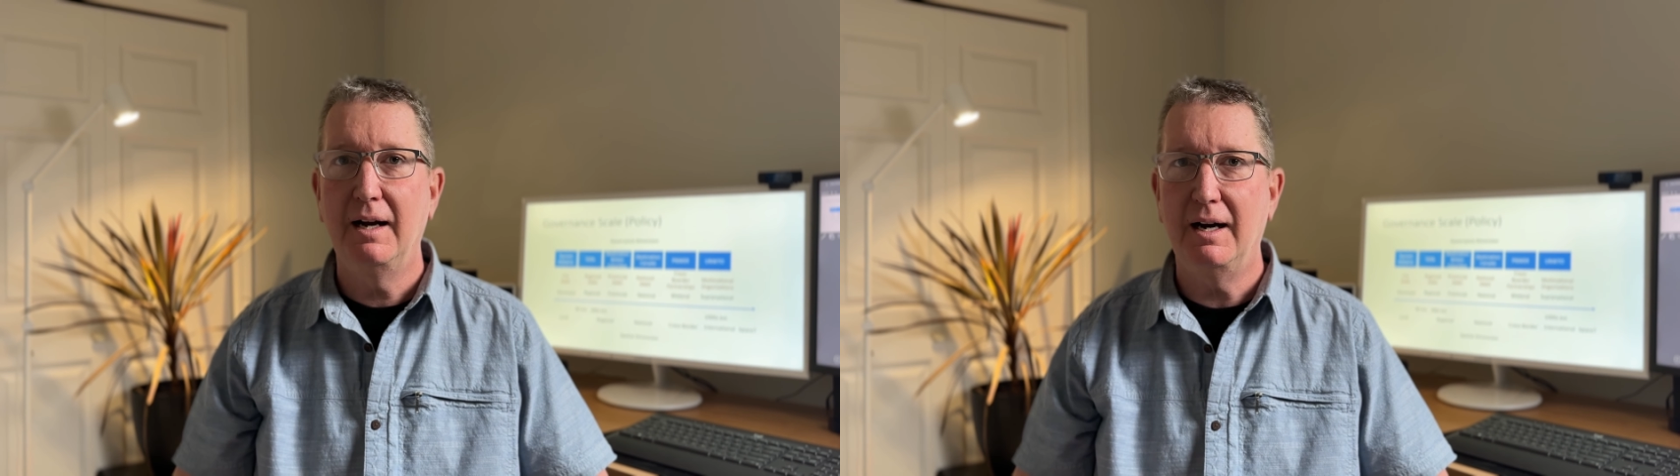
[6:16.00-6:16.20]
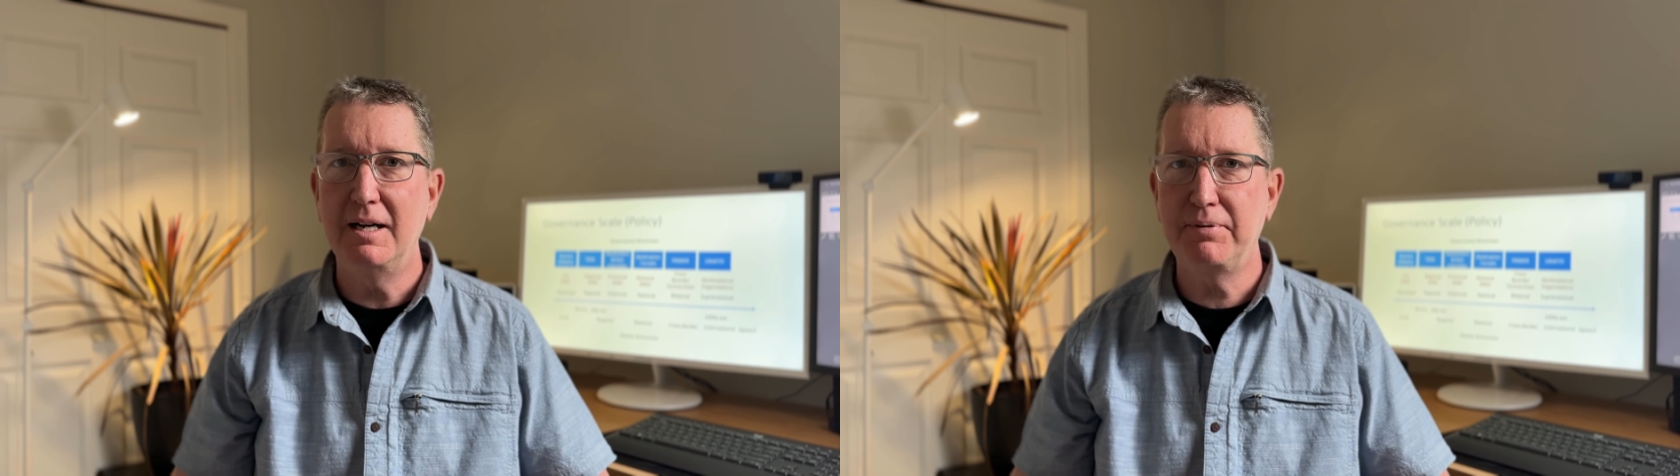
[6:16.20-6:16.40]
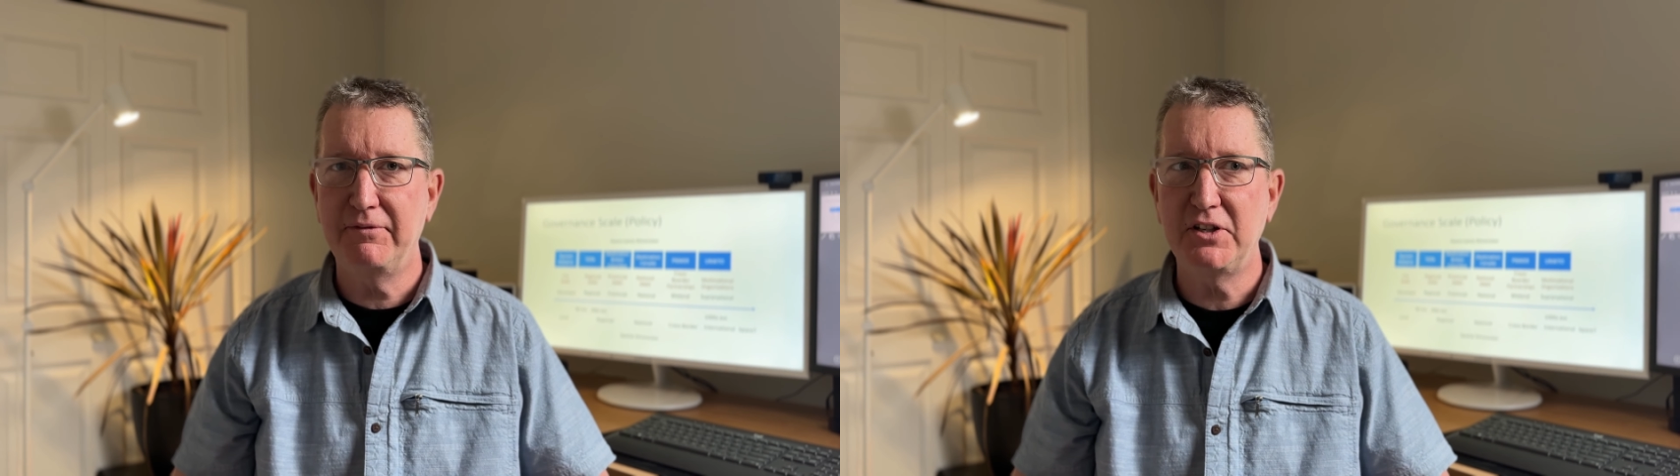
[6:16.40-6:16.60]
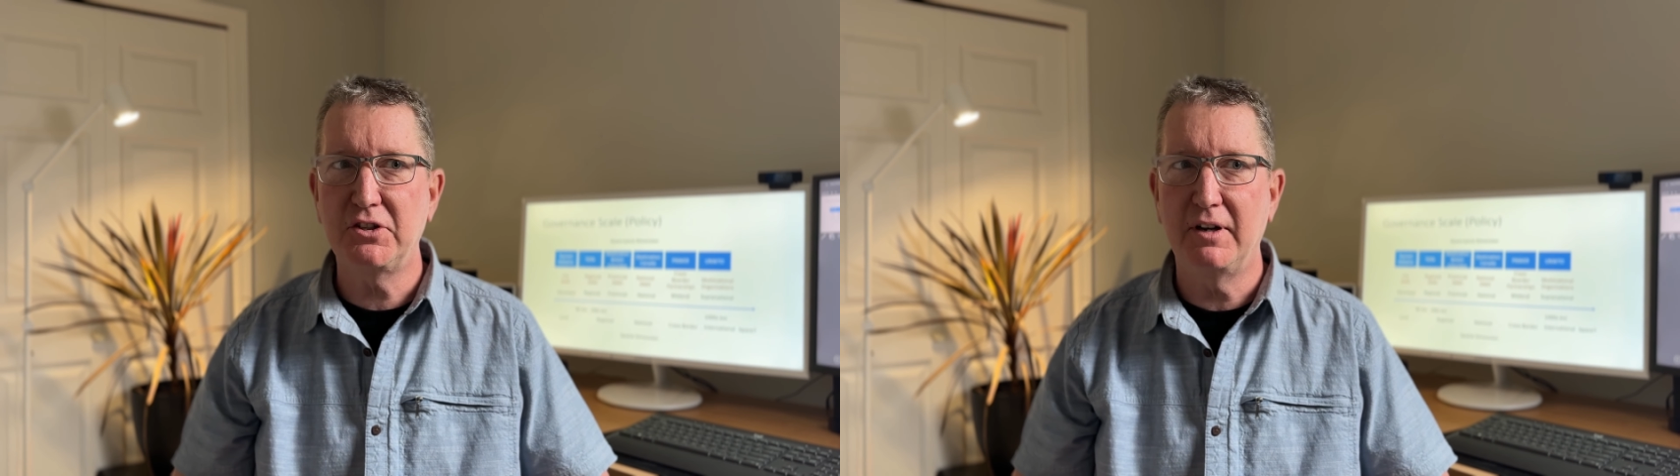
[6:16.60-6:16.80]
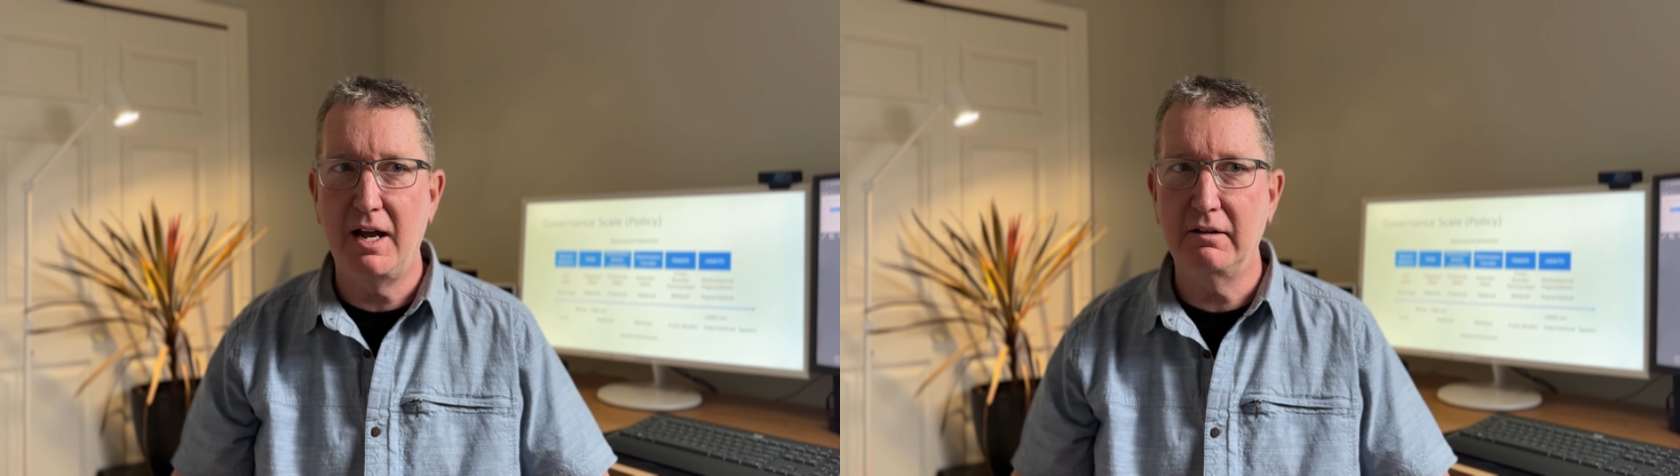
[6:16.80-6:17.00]
I'm
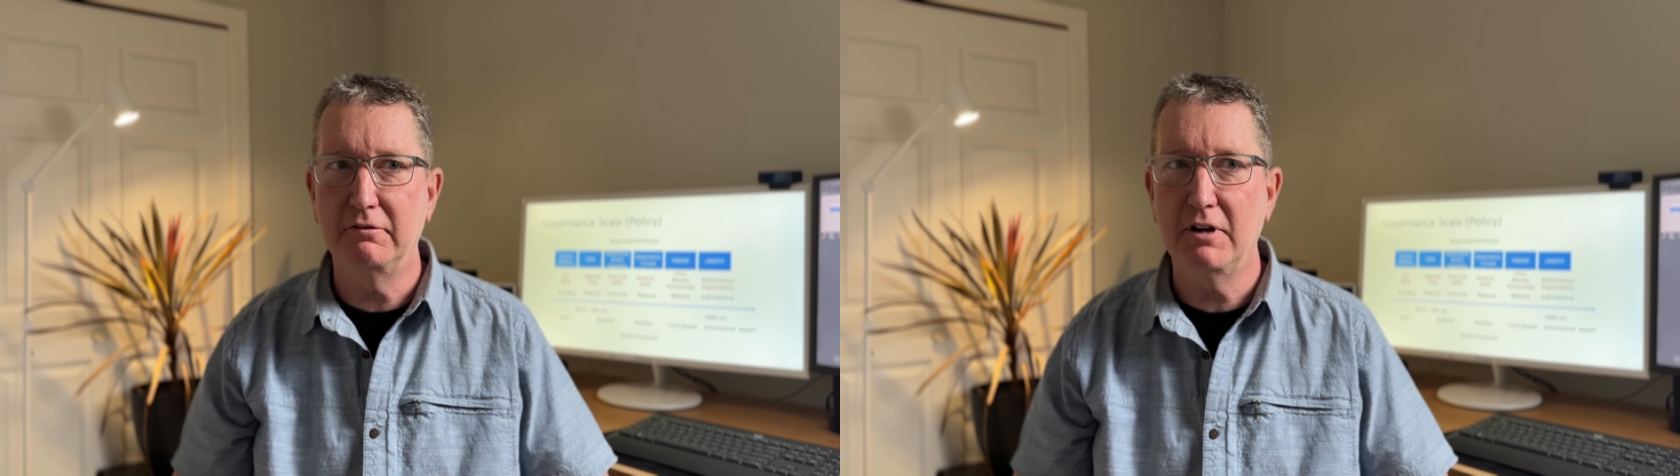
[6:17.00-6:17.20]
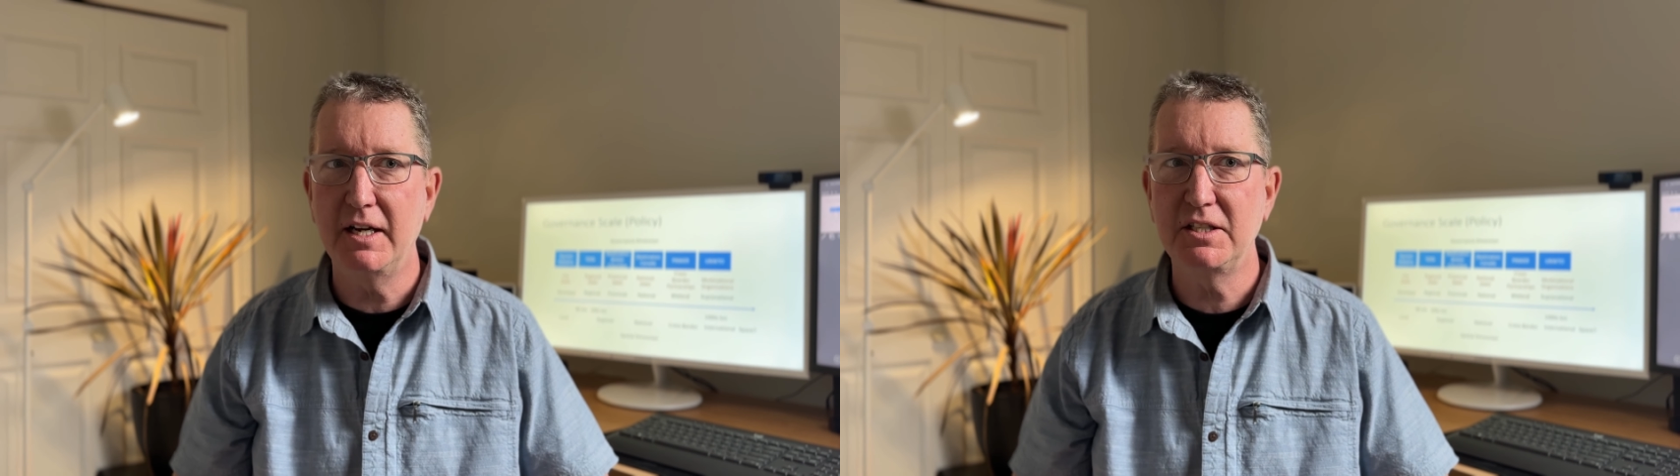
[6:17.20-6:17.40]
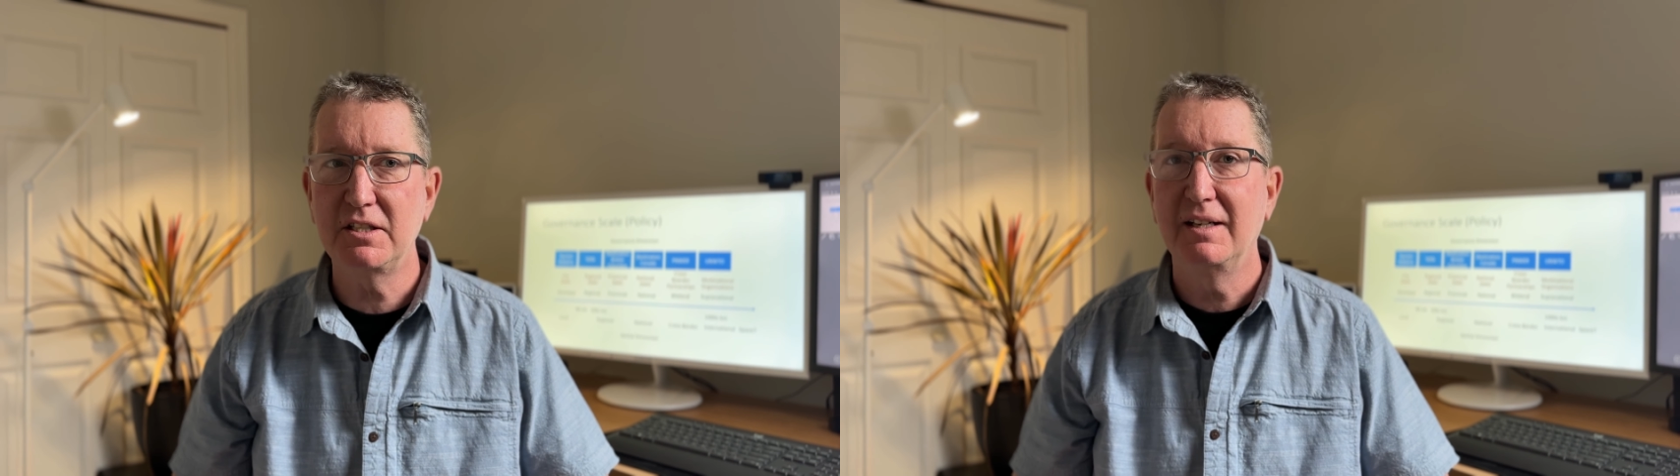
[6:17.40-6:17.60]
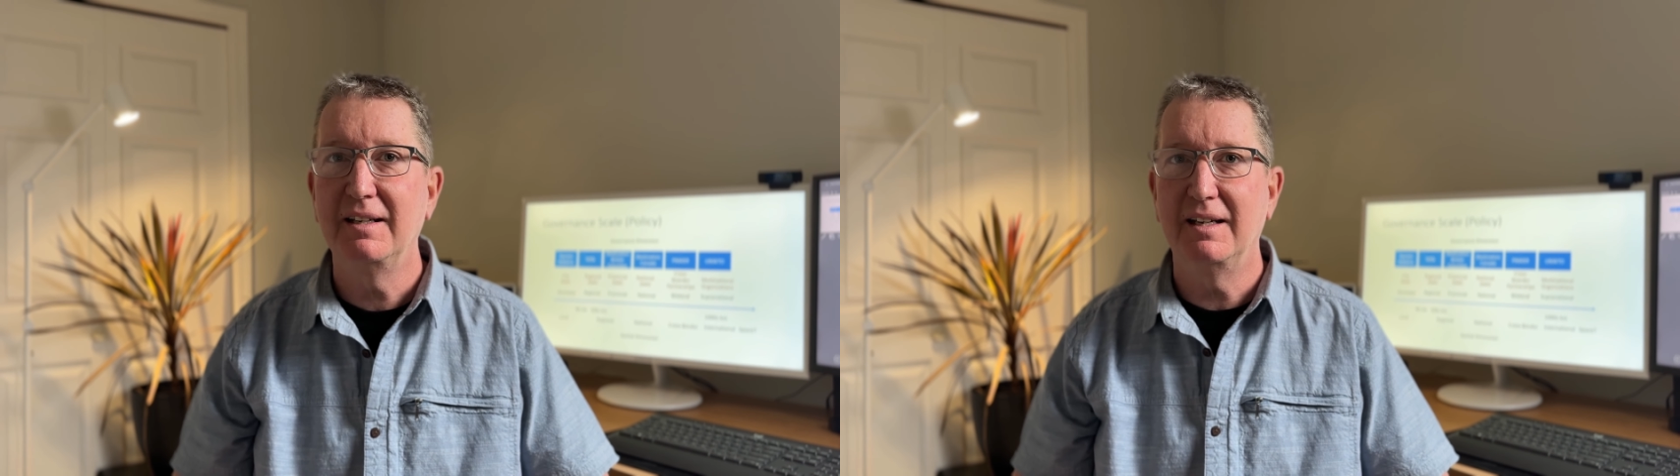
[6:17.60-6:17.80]
Professor Alan Rice,